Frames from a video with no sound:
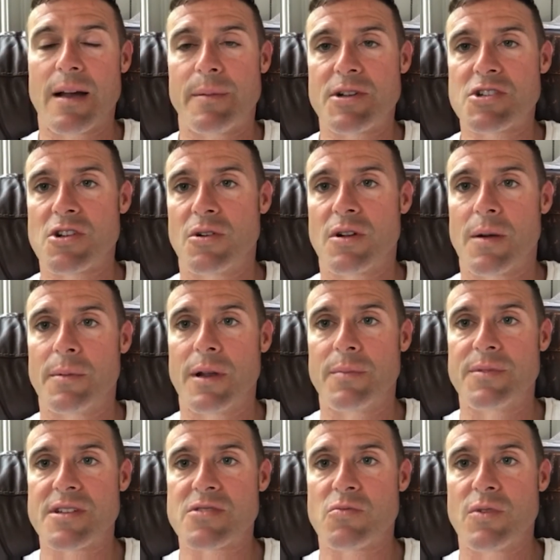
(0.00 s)
Got my show coming up
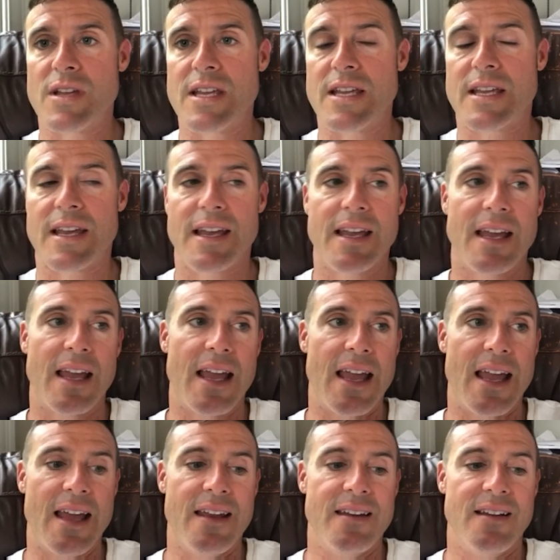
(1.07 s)
this week,
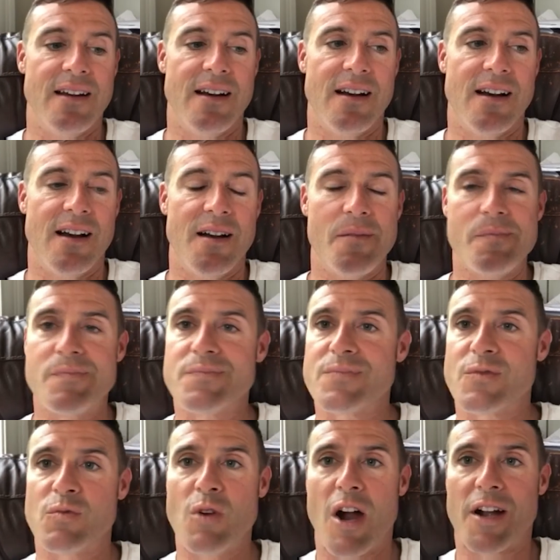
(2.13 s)
and um,
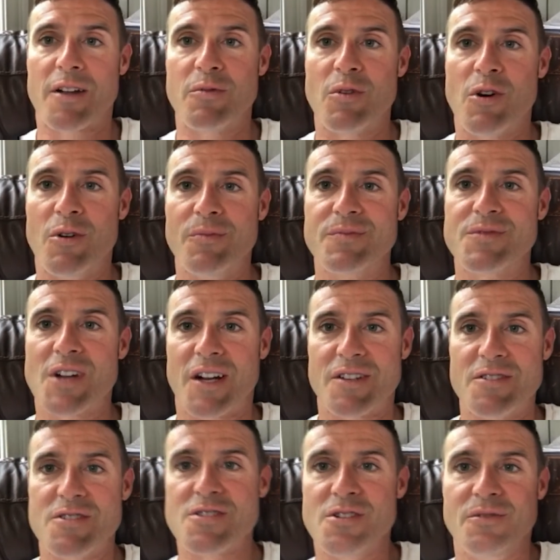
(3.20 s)
rock and roll. Talk
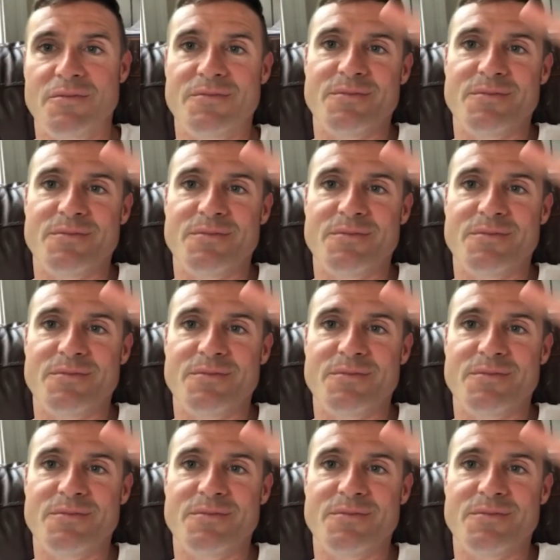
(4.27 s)
to you soon.